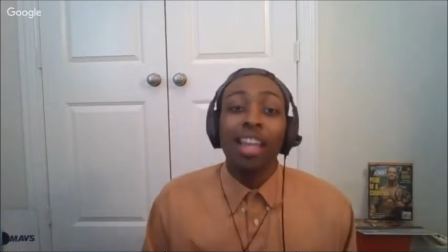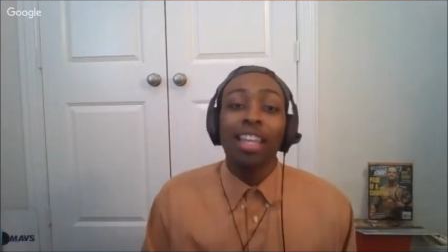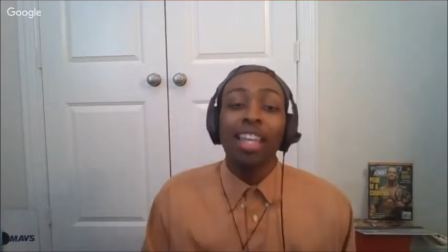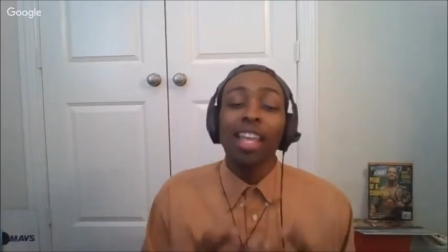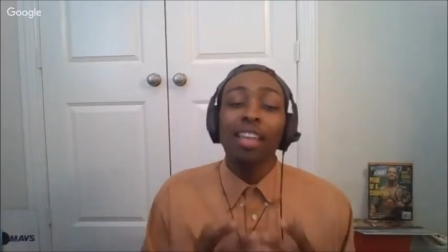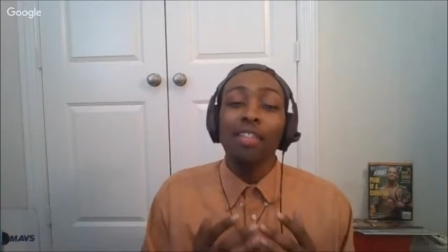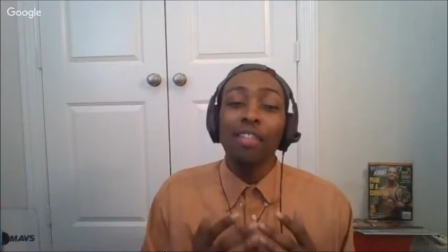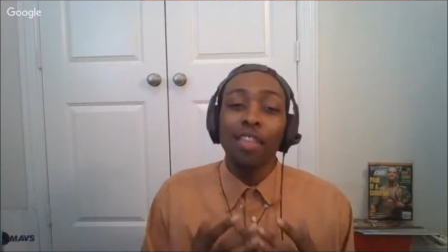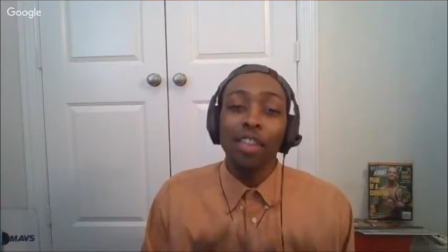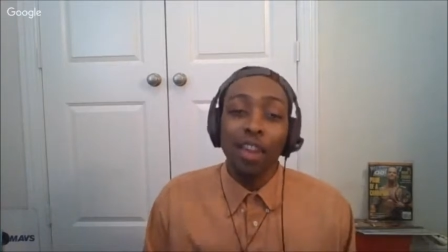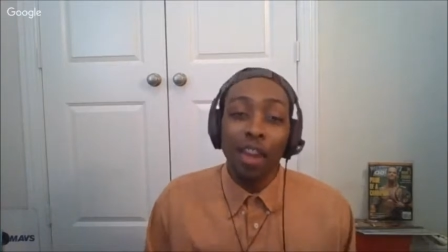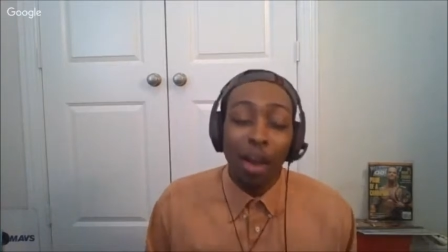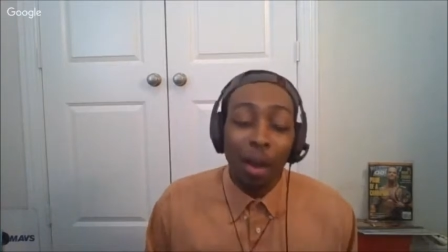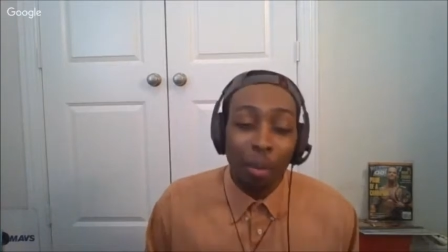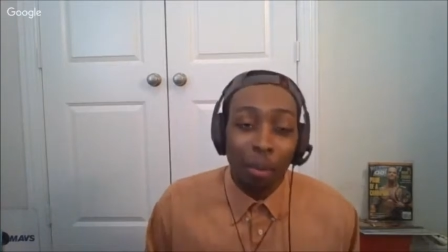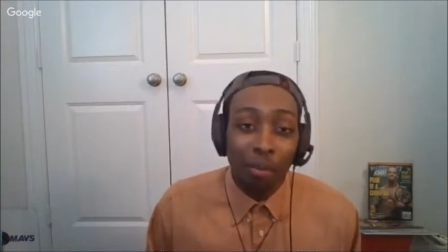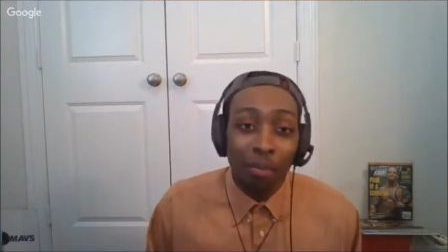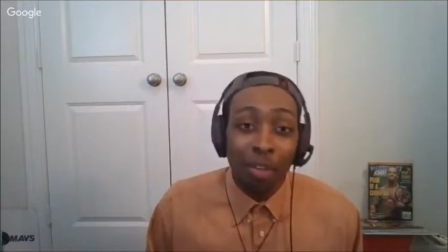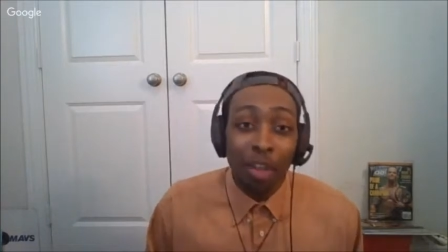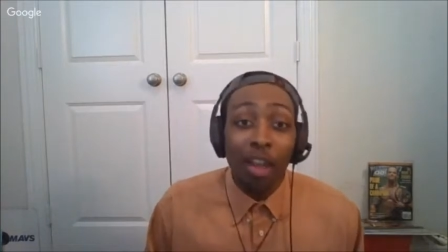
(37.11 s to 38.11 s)
Give it
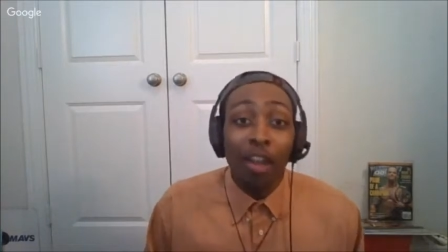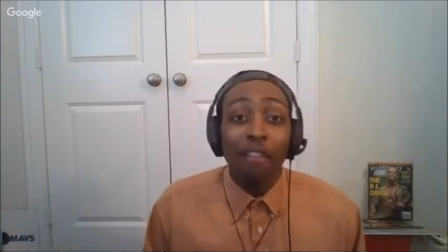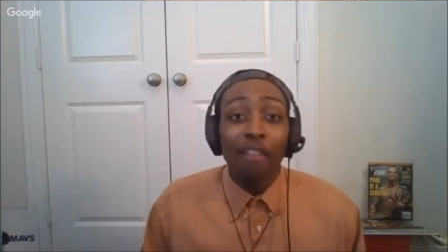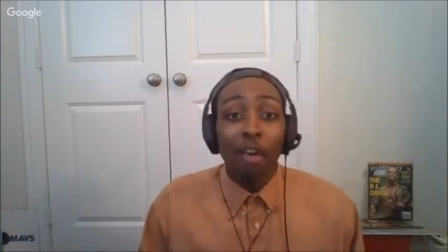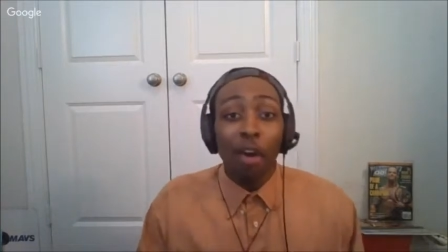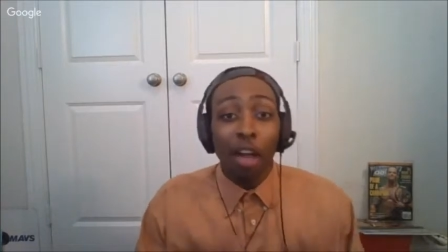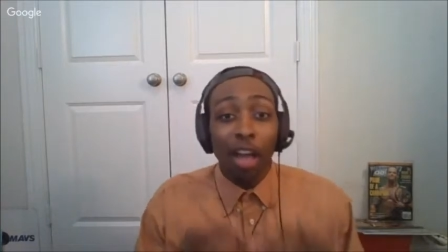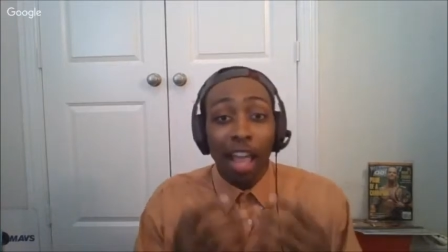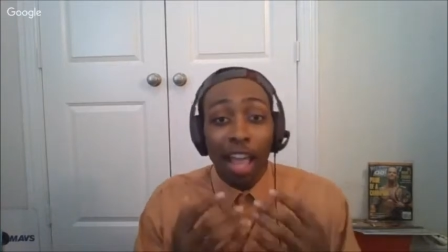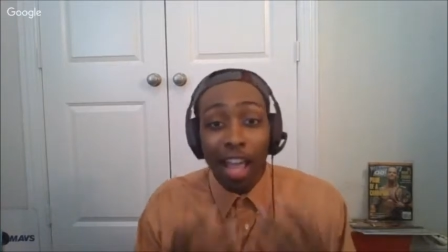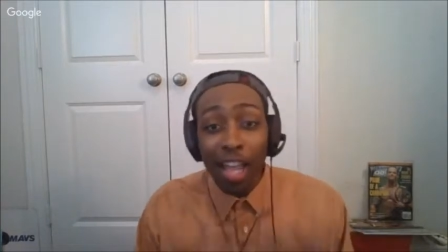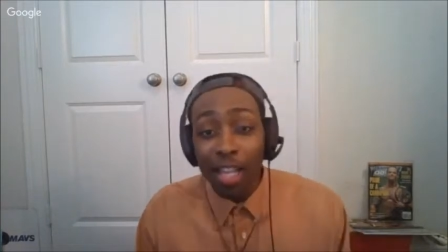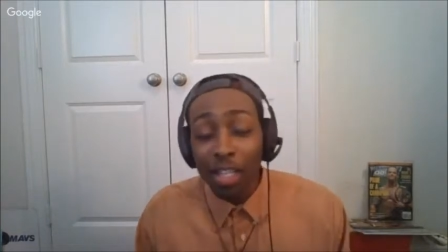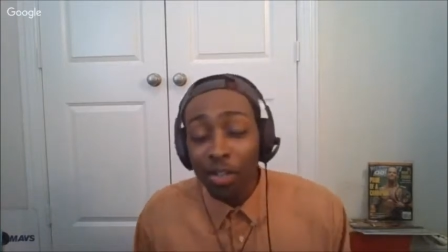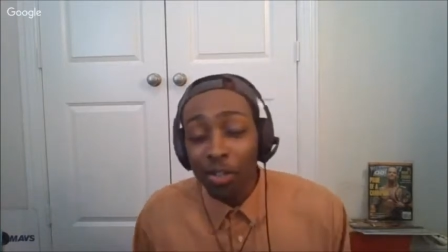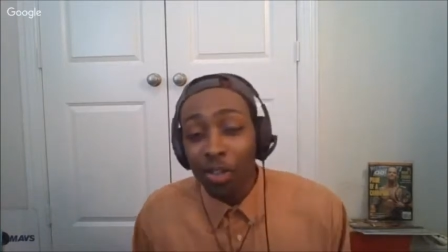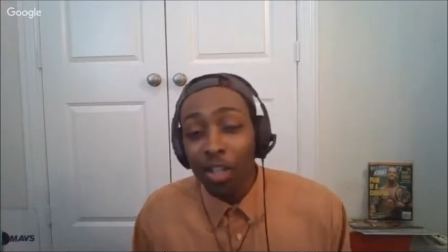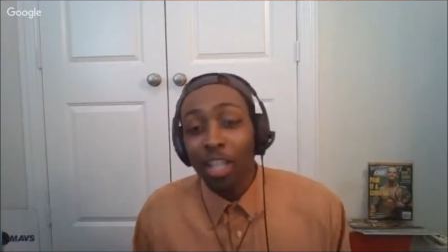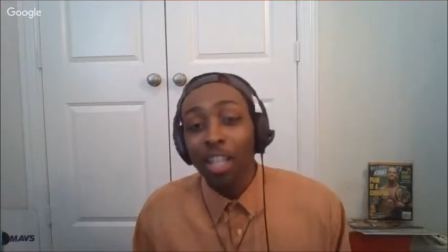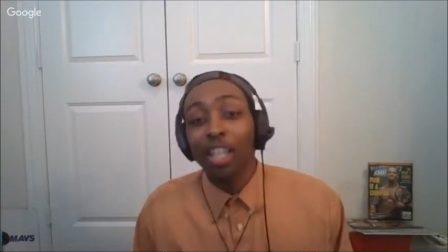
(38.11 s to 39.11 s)
up for
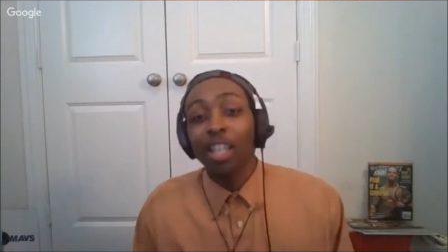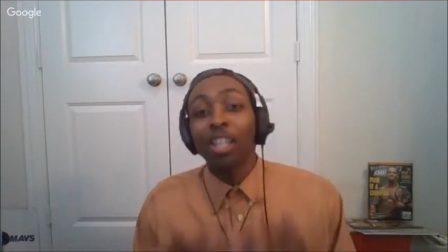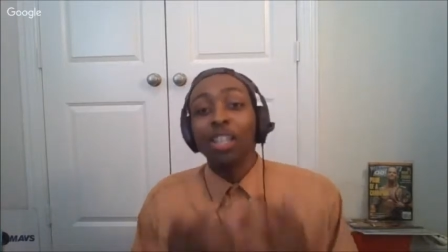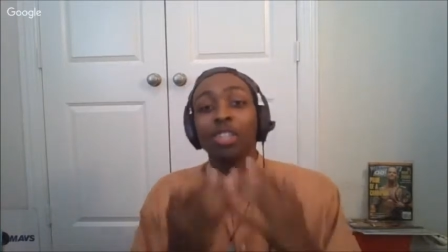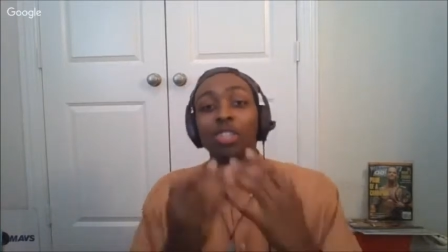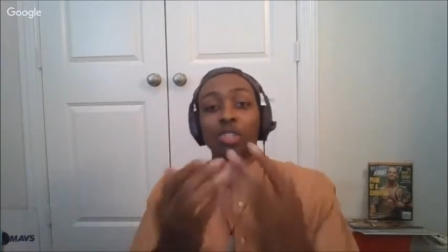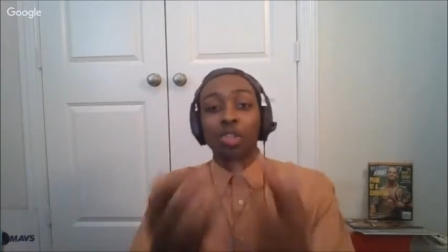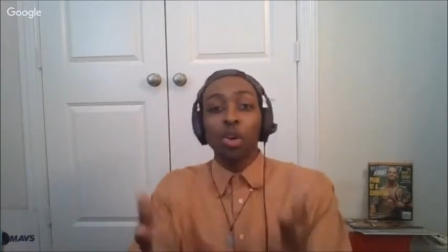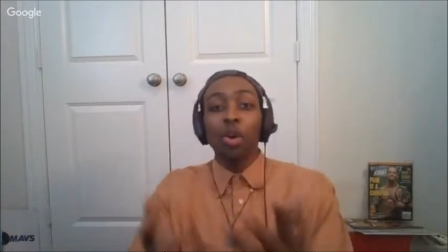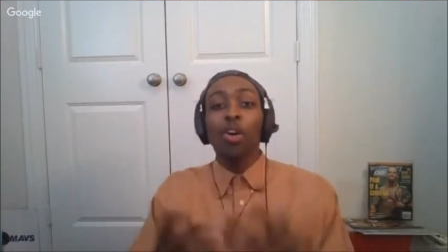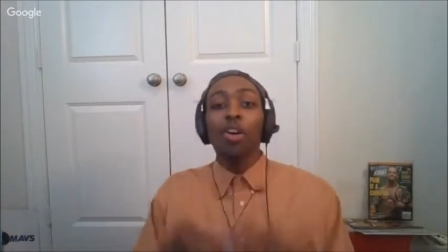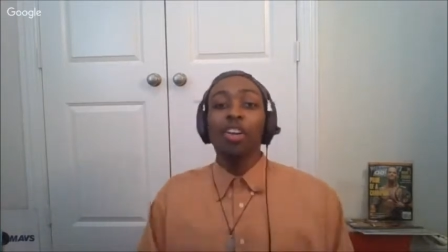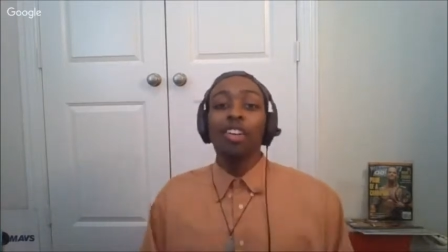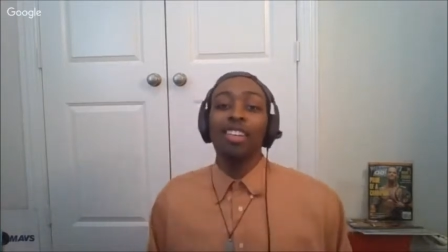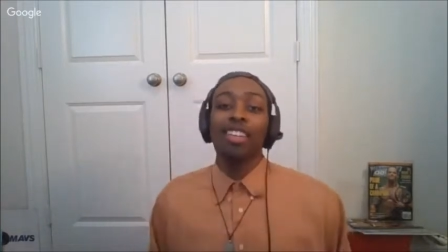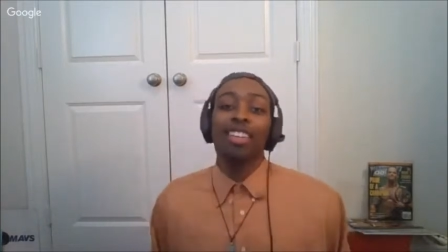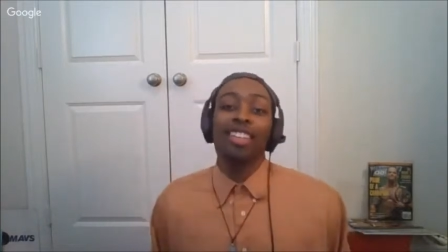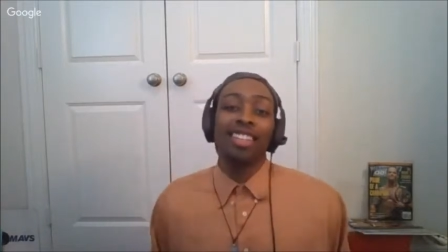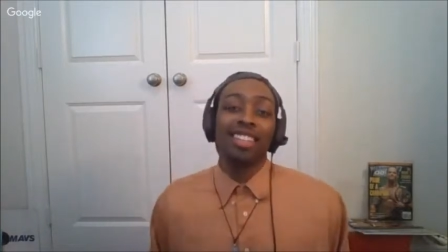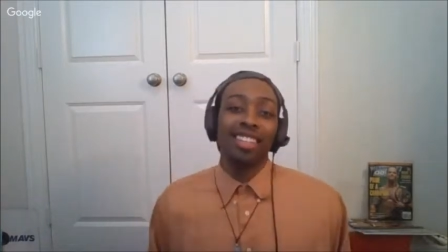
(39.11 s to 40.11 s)
Adrienne
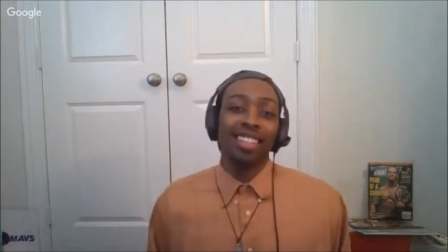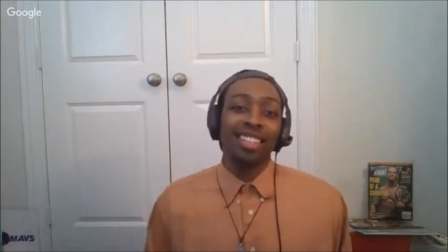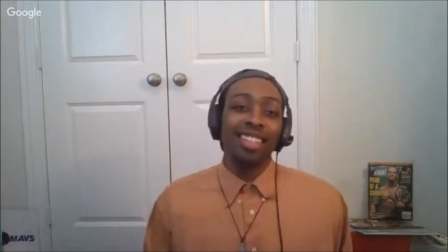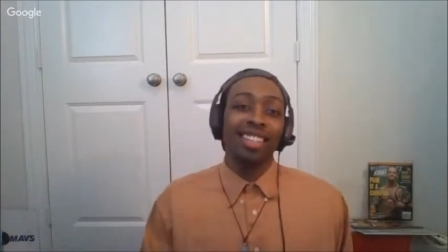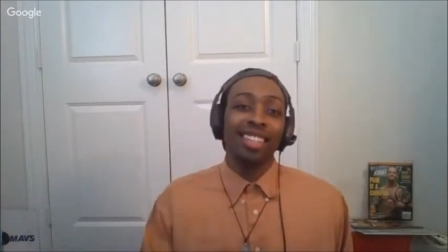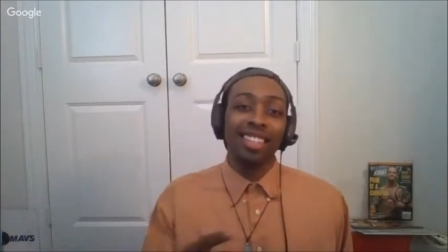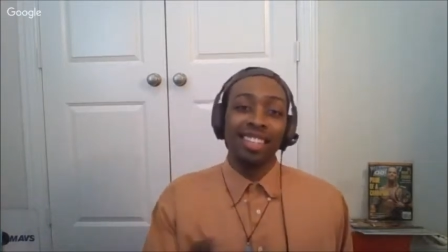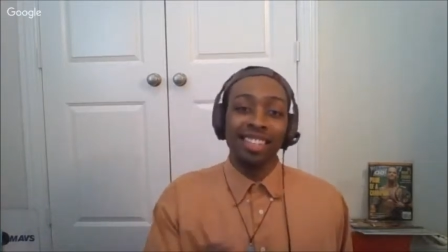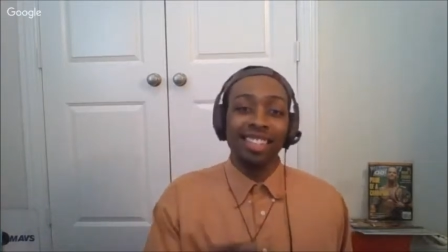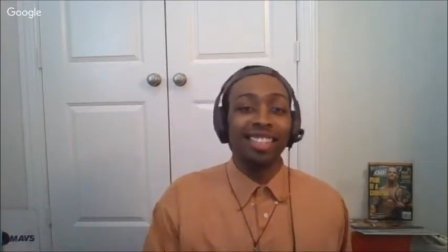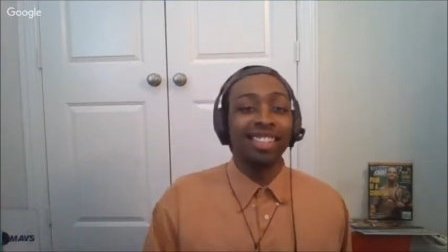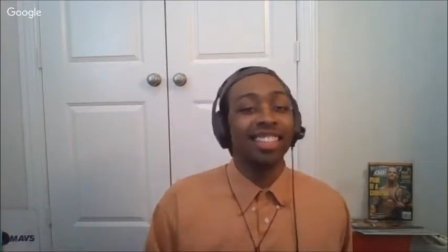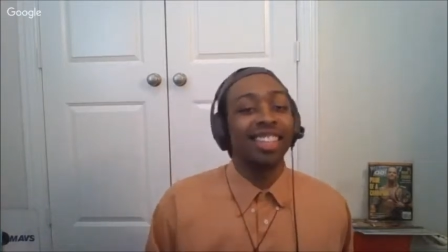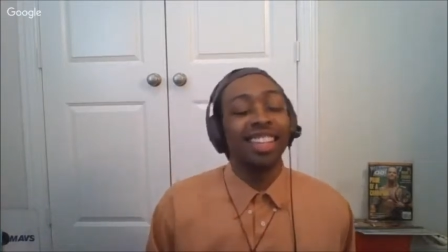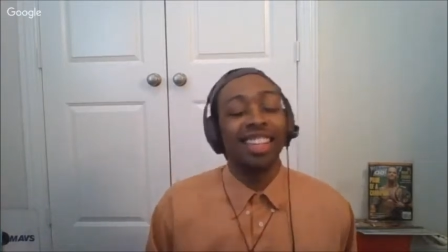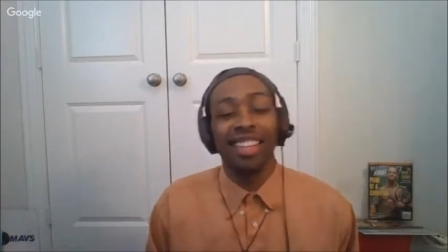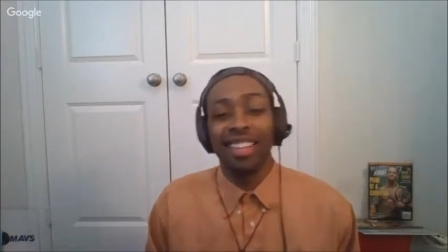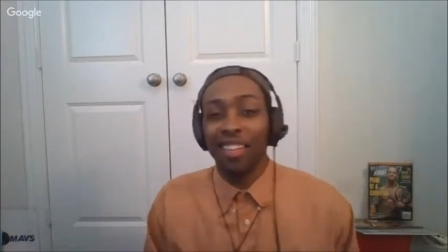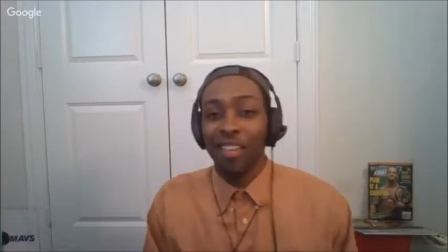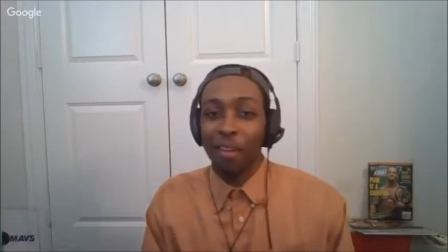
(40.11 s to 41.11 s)
Jordan.
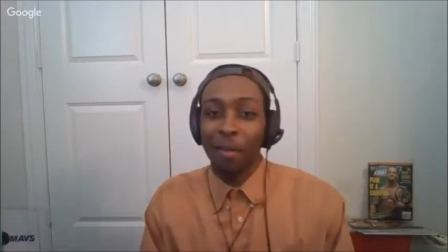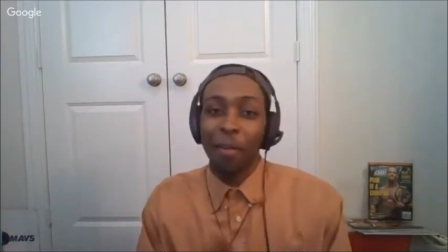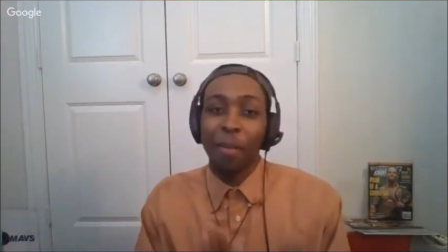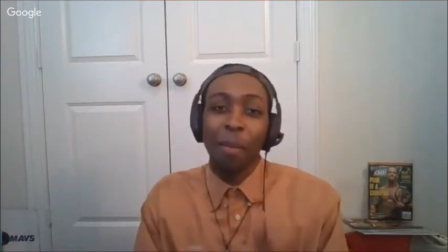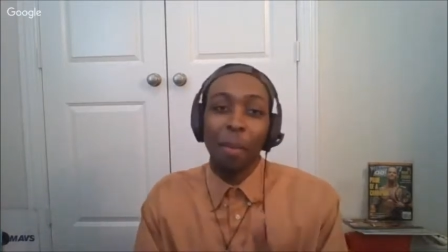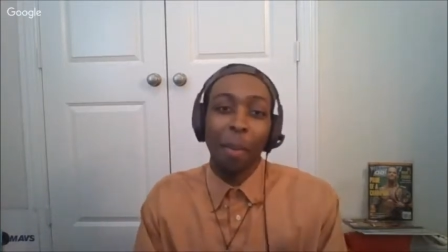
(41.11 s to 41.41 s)
There you go.